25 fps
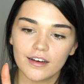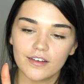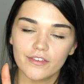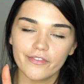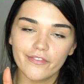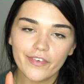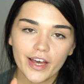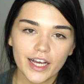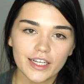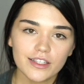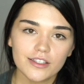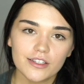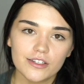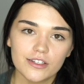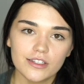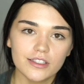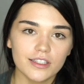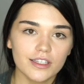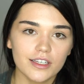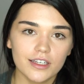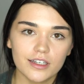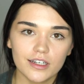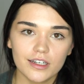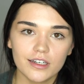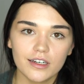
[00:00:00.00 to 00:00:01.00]
factors
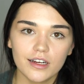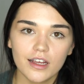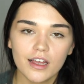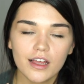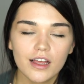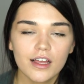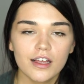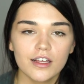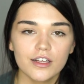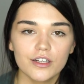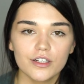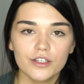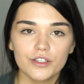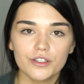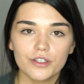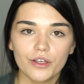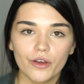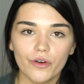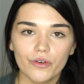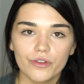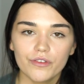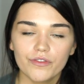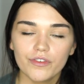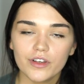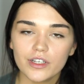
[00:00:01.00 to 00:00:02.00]
here.
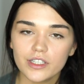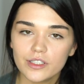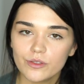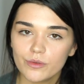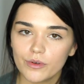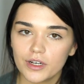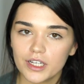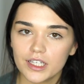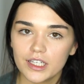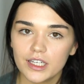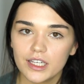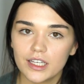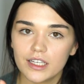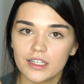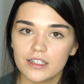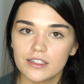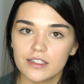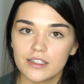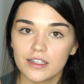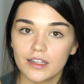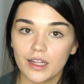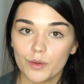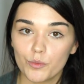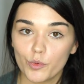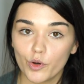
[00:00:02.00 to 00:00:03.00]
So the first one
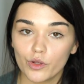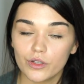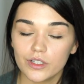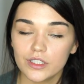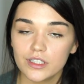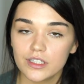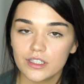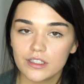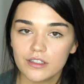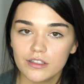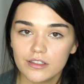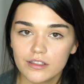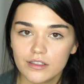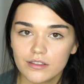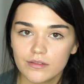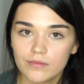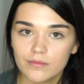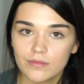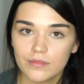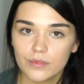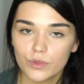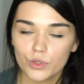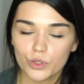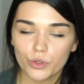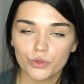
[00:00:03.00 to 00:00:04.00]
is lipolysis,
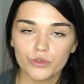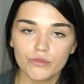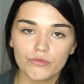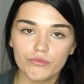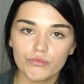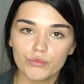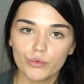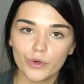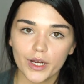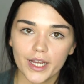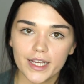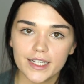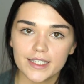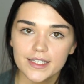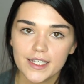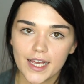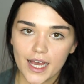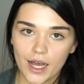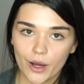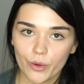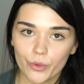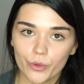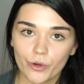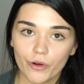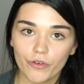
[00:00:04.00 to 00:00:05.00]
so the
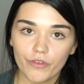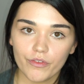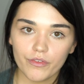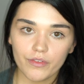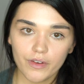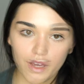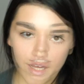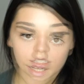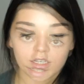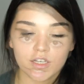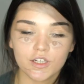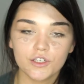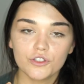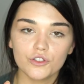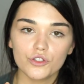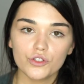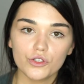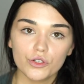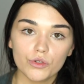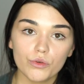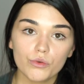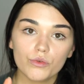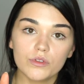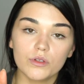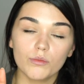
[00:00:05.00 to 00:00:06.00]
breakdown of fats
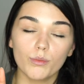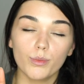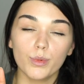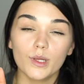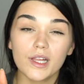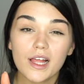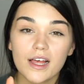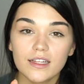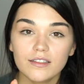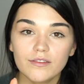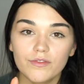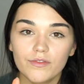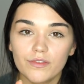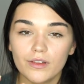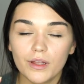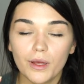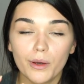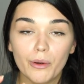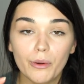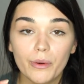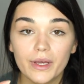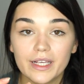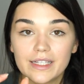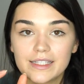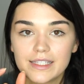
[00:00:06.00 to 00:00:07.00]
to the blood
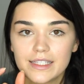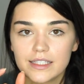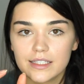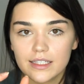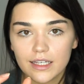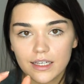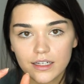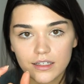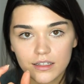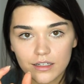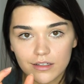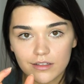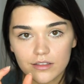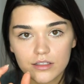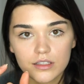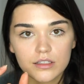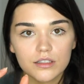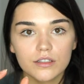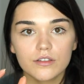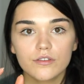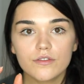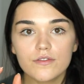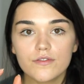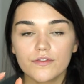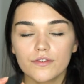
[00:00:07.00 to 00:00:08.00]
flow and
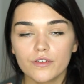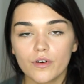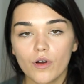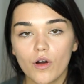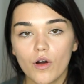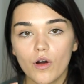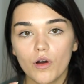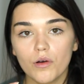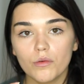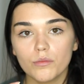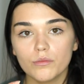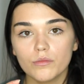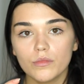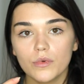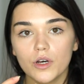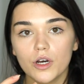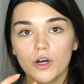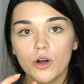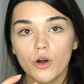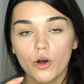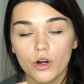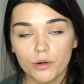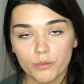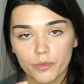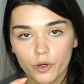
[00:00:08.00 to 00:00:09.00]
signals from
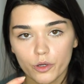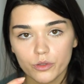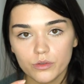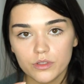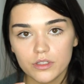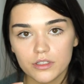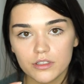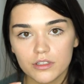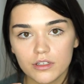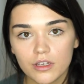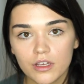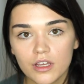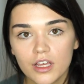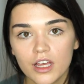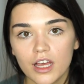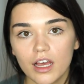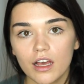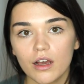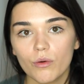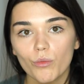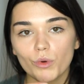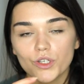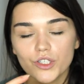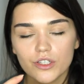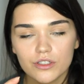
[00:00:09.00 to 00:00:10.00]
hormones,
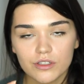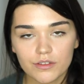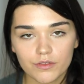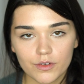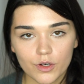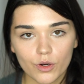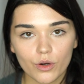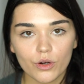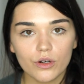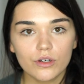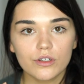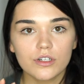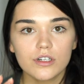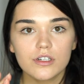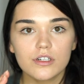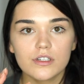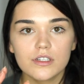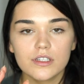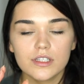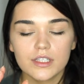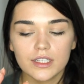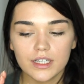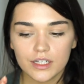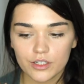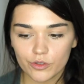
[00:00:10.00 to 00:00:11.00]
which is of
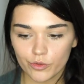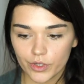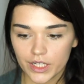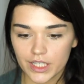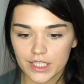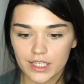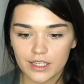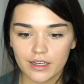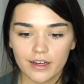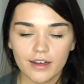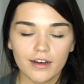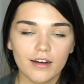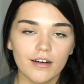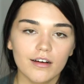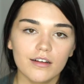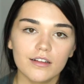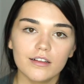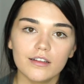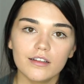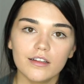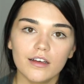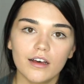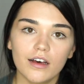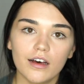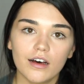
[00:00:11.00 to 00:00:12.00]
course
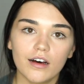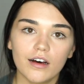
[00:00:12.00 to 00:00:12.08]
critical